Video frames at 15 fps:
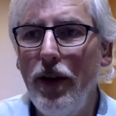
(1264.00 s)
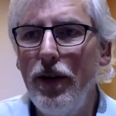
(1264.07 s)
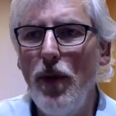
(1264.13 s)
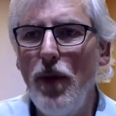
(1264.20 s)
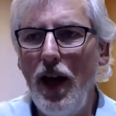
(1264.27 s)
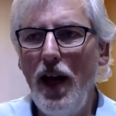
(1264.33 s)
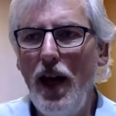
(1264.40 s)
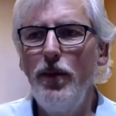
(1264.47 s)

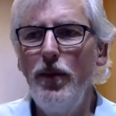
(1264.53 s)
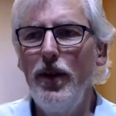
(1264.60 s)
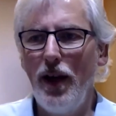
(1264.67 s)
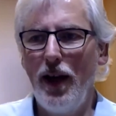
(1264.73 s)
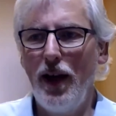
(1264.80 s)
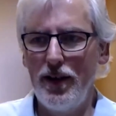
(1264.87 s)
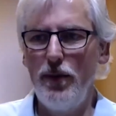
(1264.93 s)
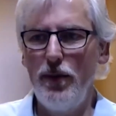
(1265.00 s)
my aim in
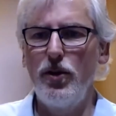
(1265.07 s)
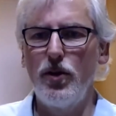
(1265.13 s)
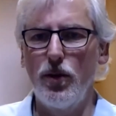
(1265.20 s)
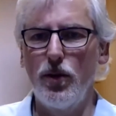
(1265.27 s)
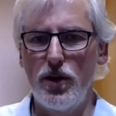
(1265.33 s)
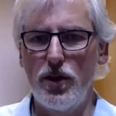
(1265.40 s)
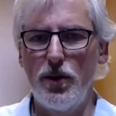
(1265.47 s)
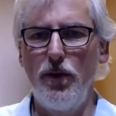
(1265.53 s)
that imagery
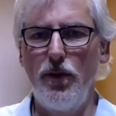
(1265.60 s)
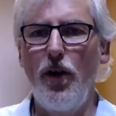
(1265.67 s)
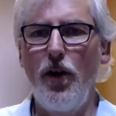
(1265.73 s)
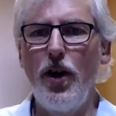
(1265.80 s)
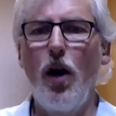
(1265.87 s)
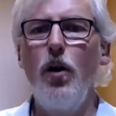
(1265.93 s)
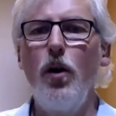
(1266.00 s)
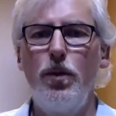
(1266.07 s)
was to be very
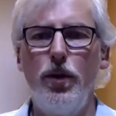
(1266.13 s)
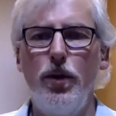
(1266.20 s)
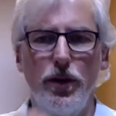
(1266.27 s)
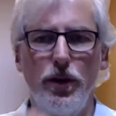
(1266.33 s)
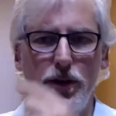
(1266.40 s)
open.